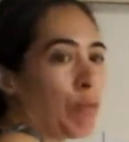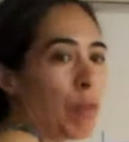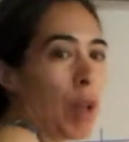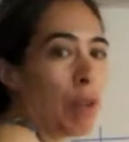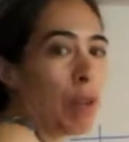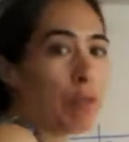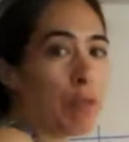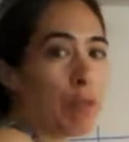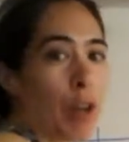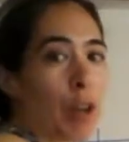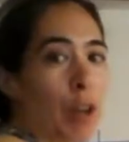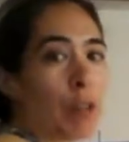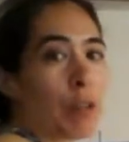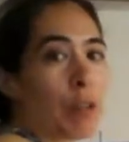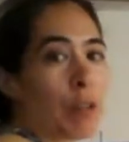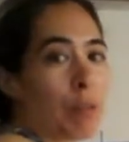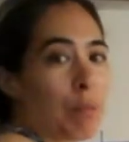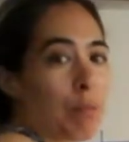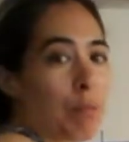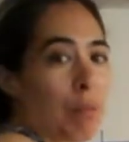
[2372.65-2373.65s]
I
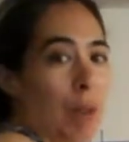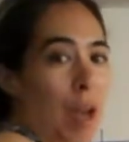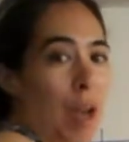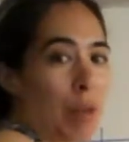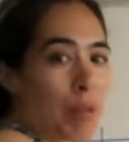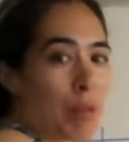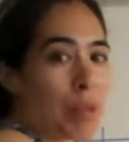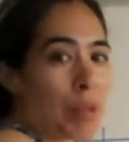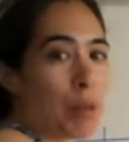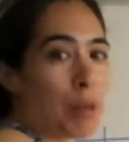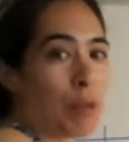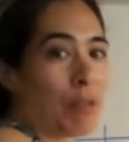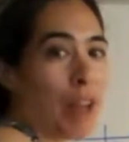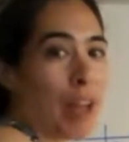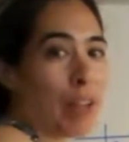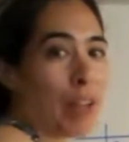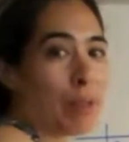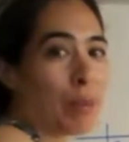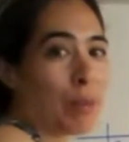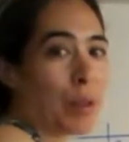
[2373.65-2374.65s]
felt I was
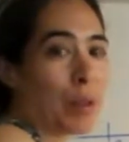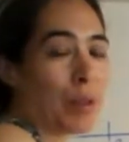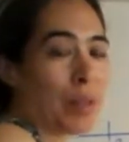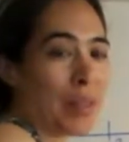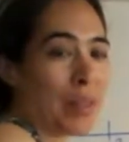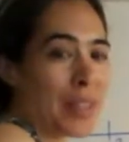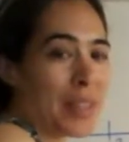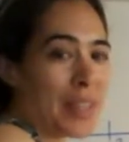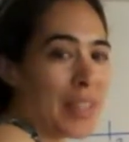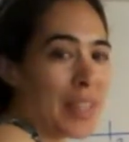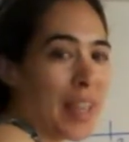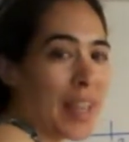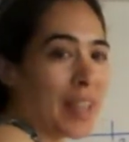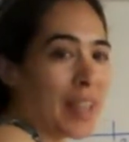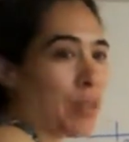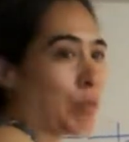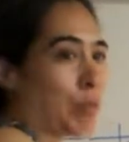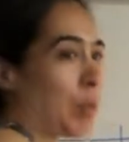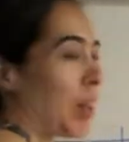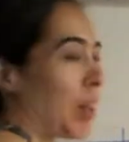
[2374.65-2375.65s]
more valuable
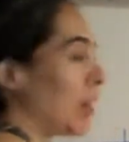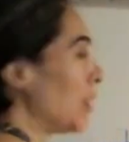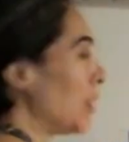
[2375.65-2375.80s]
inside as